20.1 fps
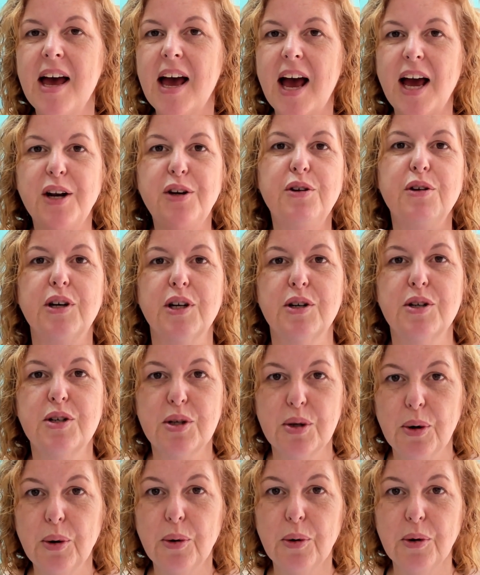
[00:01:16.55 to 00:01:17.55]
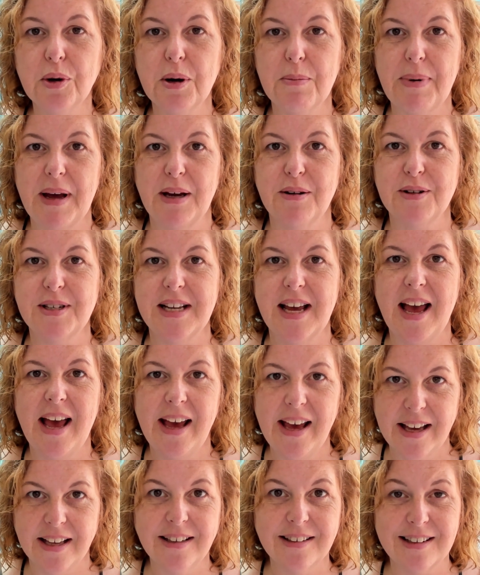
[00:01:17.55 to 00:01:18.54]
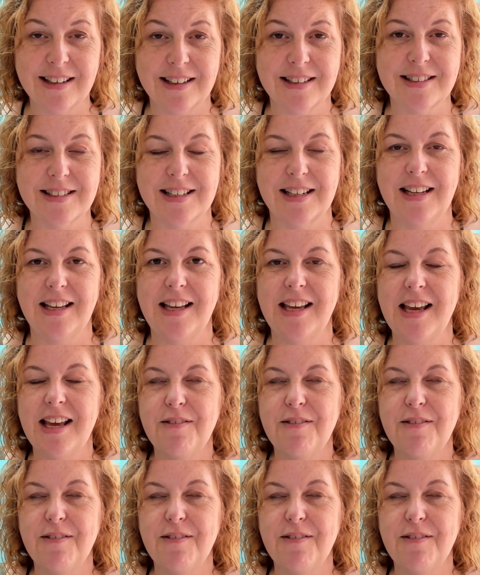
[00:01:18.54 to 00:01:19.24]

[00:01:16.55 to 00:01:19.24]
and you can talk about it endlessly?